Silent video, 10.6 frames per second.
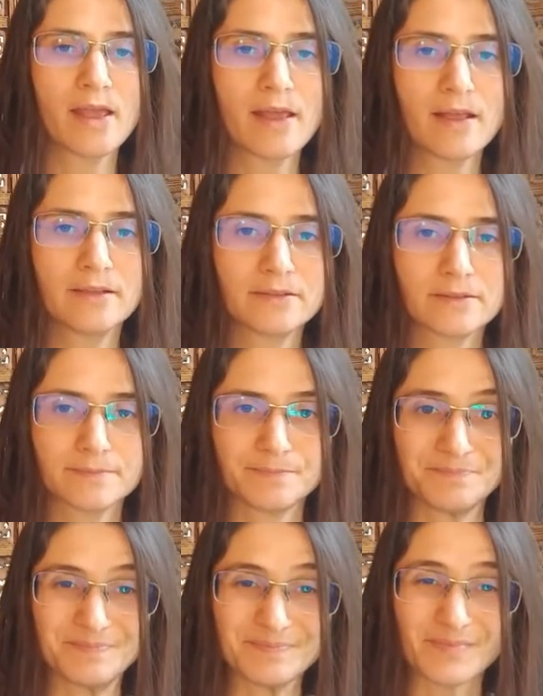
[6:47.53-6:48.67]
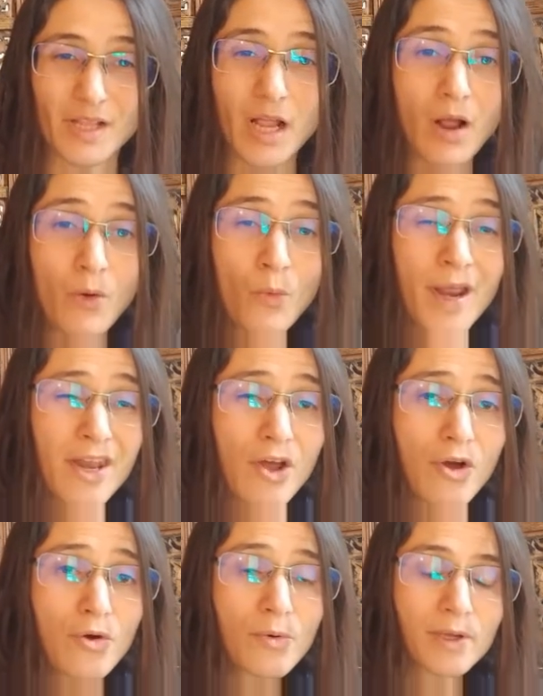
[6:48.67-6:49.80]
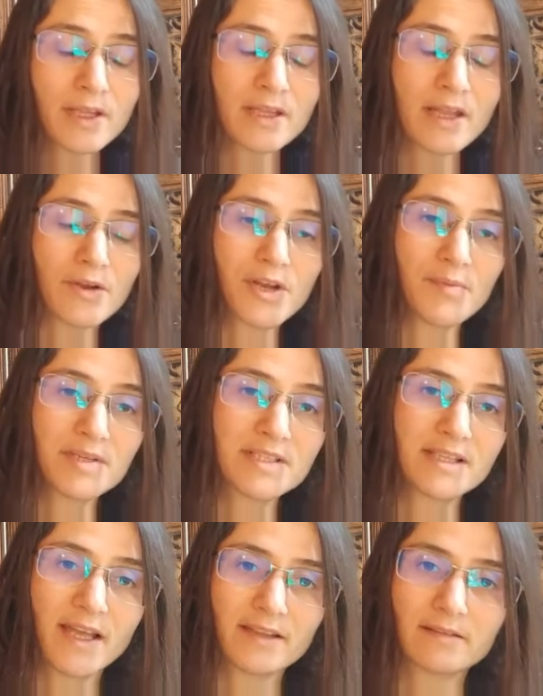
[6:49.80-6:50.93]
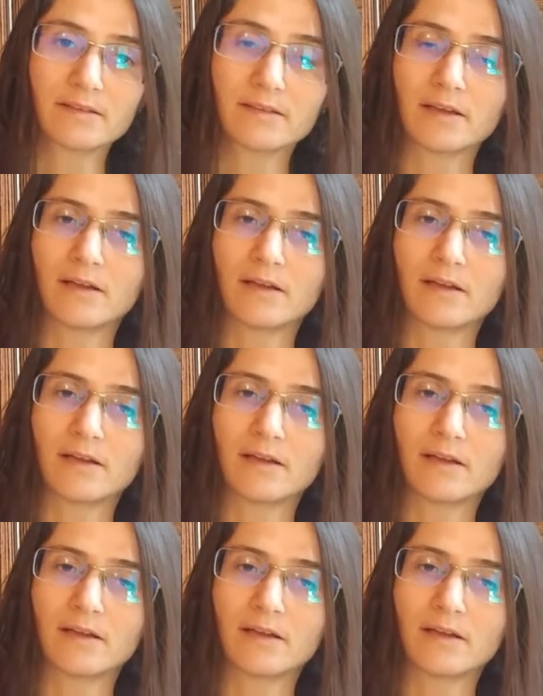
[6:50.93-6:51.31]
And we know in economics that